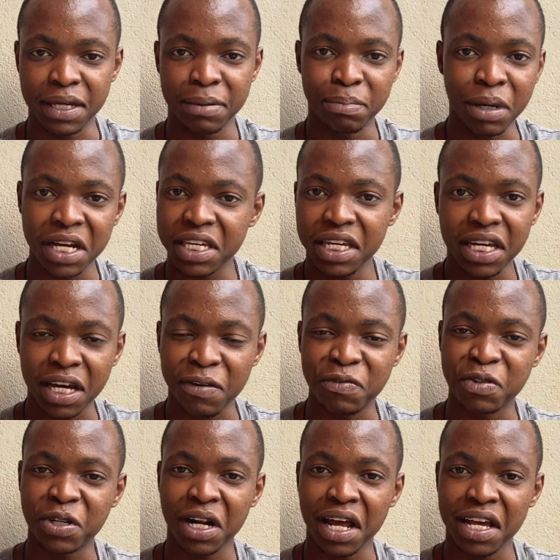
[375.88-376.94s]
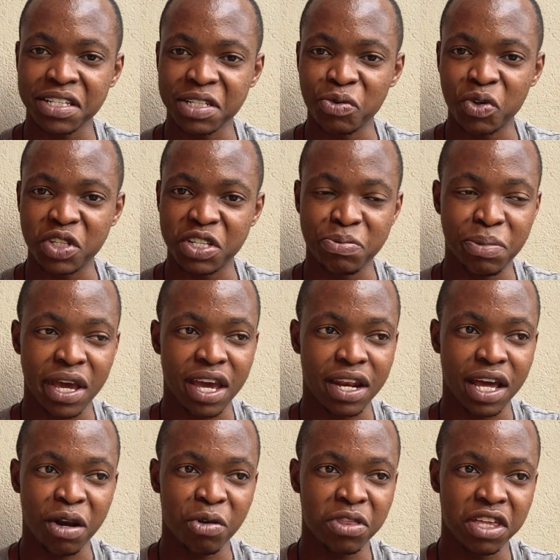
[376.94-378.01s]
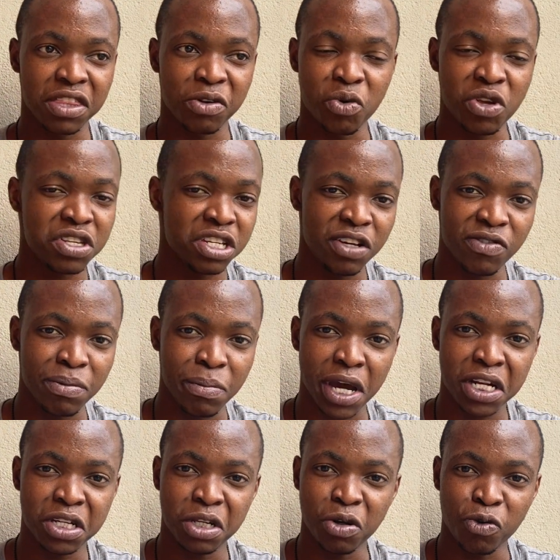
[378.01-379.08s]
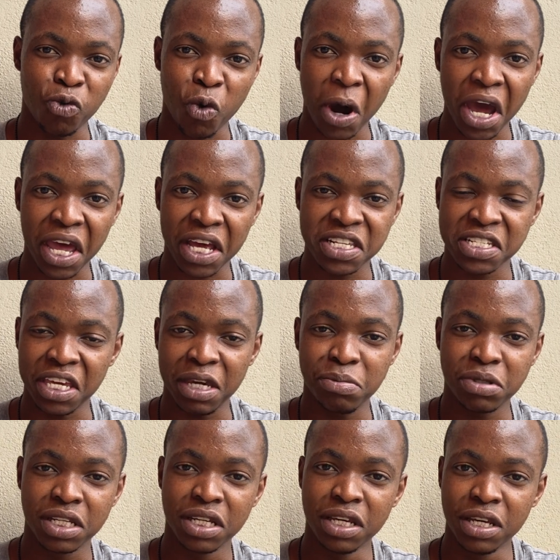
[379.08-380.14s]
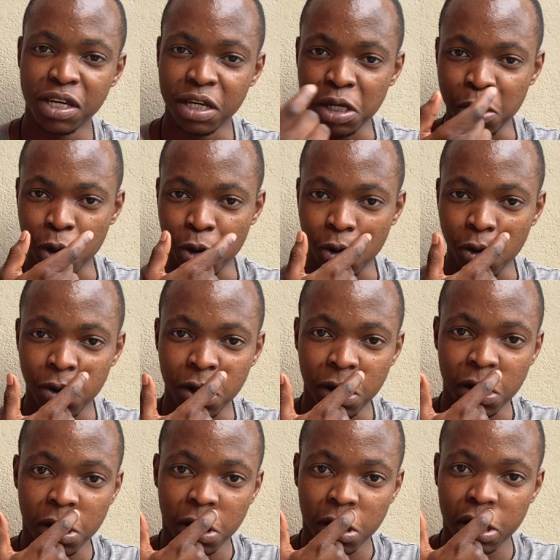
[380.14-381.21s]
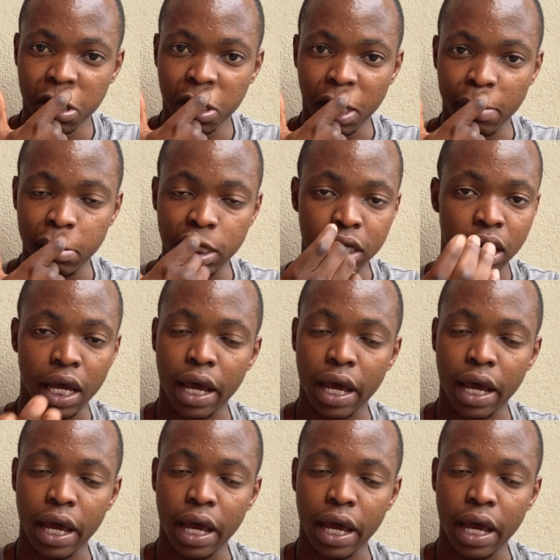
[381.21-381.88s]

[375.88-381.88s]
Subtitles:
bunking out of classes was just bad. I don't think the reason even mattered of why I escaped. You know, I mean,